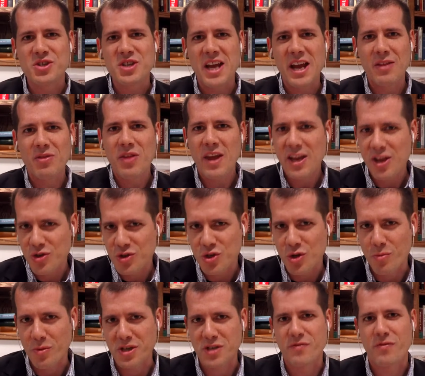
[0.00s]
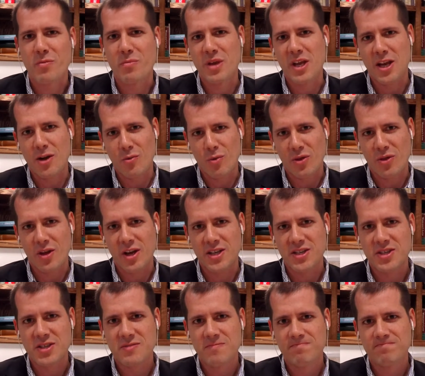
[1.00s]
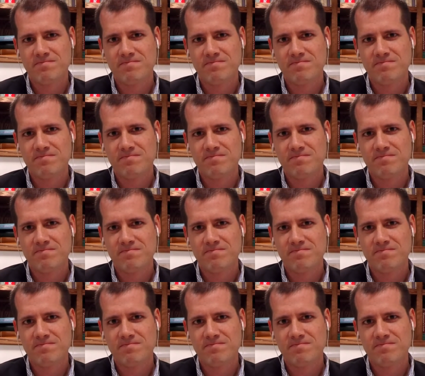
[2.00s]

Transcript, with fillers: Tan, thank you so much for being with us.